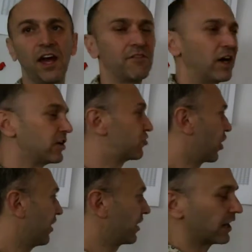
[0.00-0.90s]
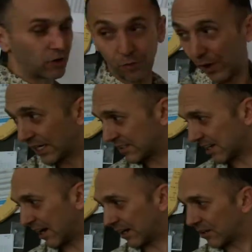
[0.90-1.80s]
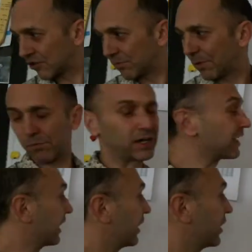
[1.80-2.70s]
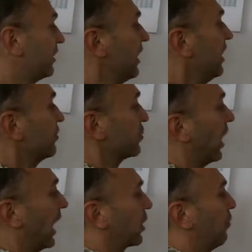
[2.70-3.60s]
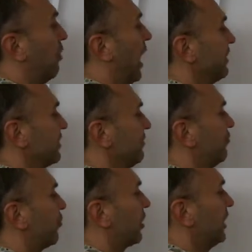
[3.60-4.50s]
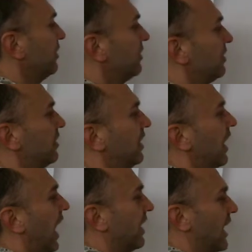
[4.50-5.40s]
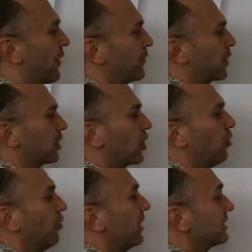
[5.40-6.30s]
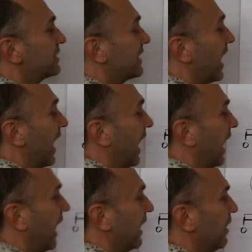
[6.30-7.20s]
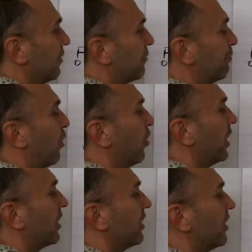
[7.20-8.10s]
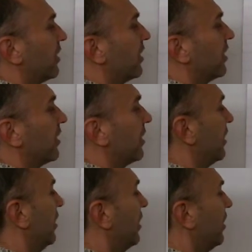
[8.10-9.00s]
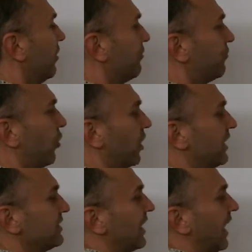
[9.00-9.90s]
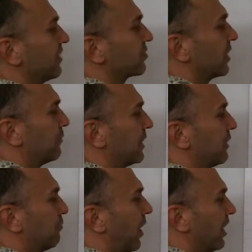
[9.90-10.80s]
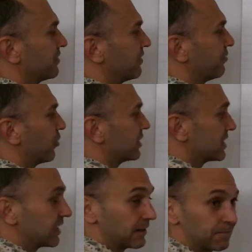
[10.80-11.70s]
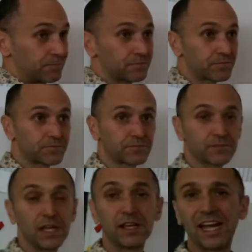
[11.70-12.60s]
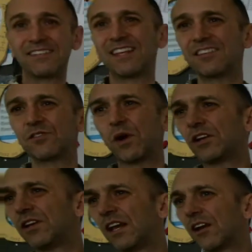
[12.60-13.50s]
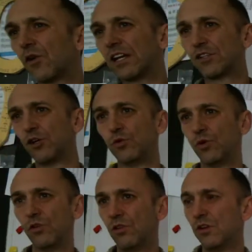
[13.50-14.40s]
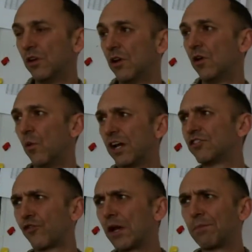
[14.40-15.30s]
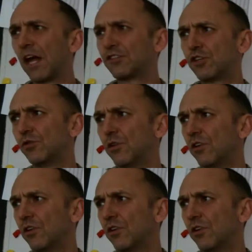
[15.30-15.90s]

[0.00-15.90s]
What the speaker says: I've already drawn the little right sign. It should be pretty clear. So I go positive 4, and now I'm going to go 10 more. 4 and 10 is going to be positive 14. Guys, this is what you did in grade 2. What is 3 plus 2?